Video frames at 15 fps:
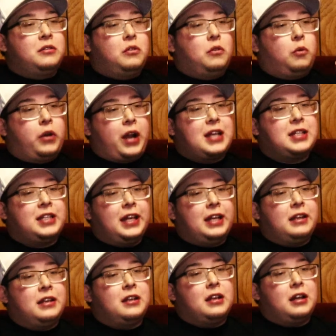when I
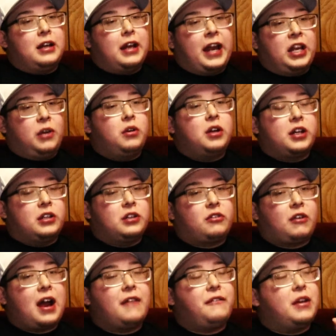seen anyone could
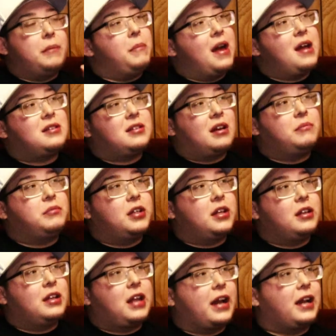thrive, it meant
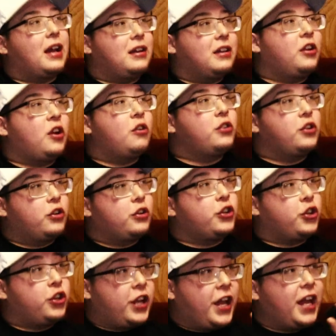something. Like,
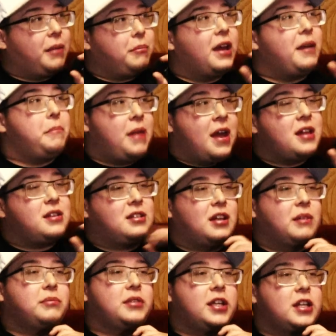your name, it meant
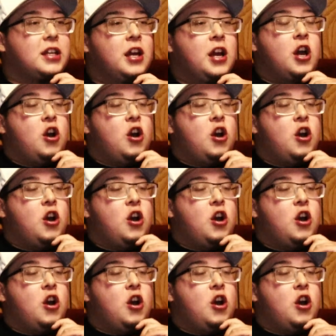something.